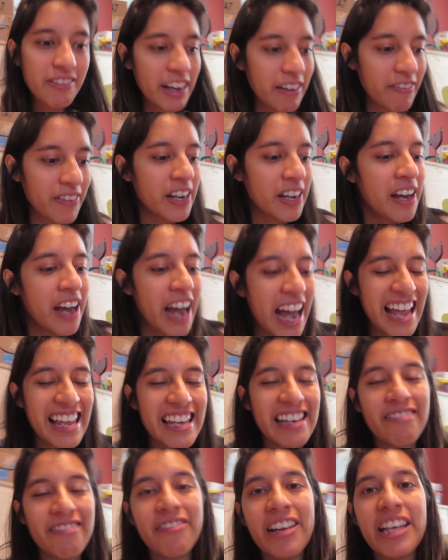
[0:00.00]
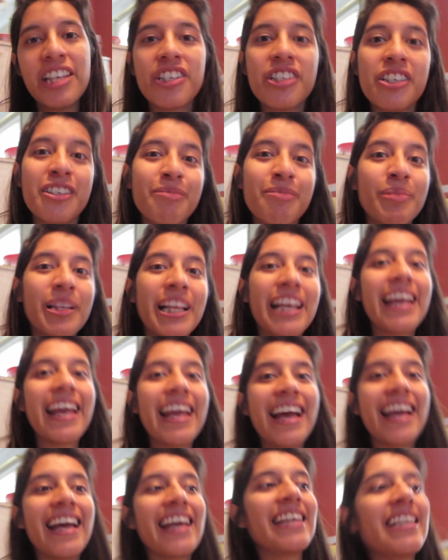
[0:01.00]
We have an adventure
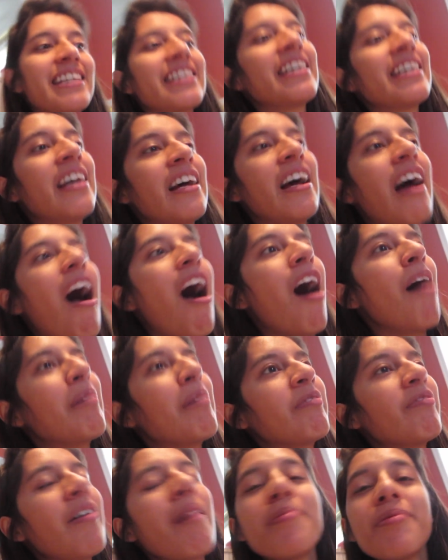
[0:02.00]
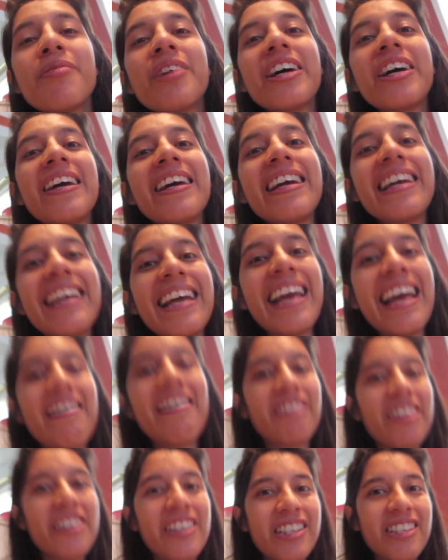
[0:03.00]
planned um, in February, and
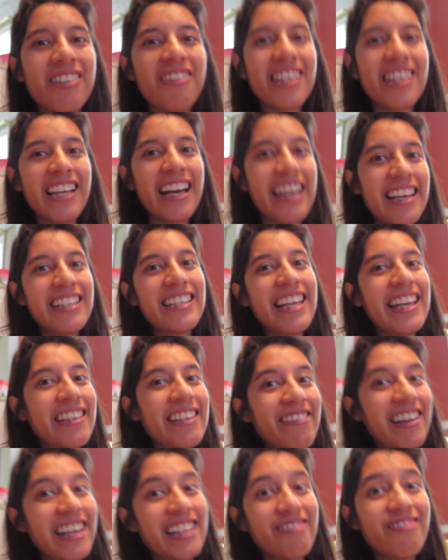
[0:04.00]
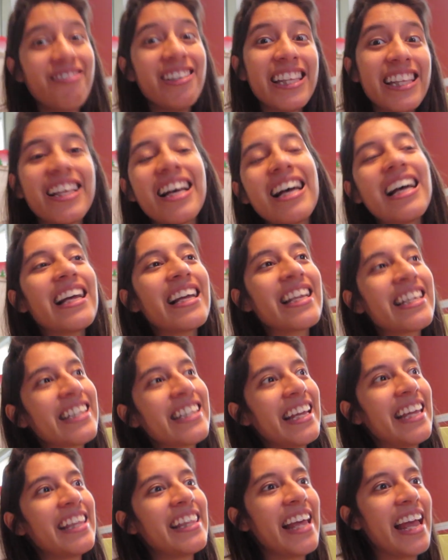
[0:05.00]
we're just so excited to take you guys with us.
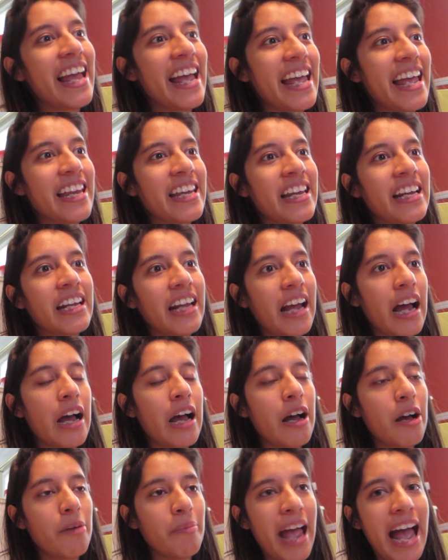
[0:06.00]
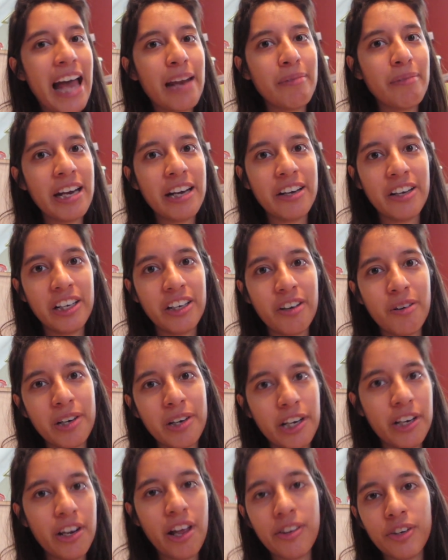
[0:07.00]
And then um, Adam and I are gonna go on
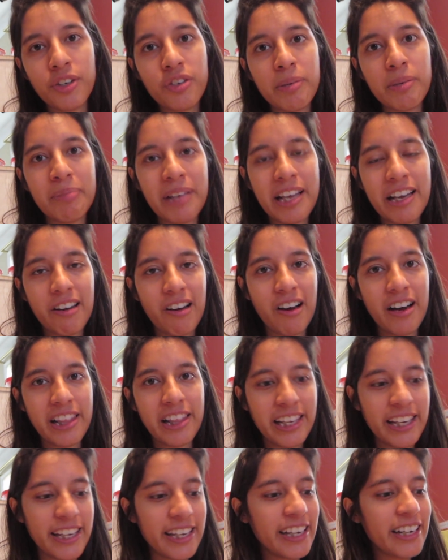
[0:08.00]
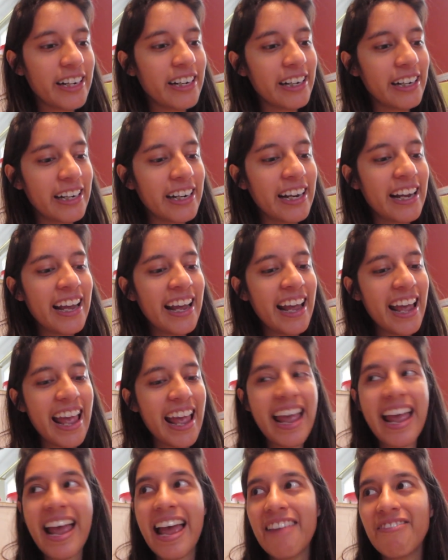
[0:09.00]
another trip later on in the year,
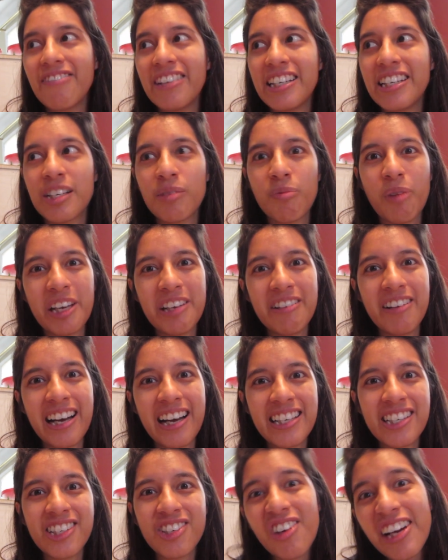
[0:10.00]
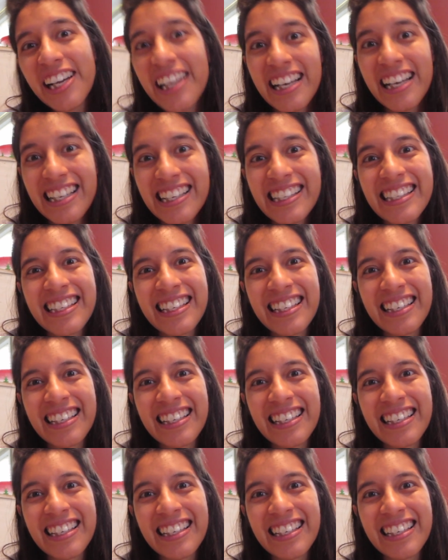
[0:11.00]
and we just want you guys to join us.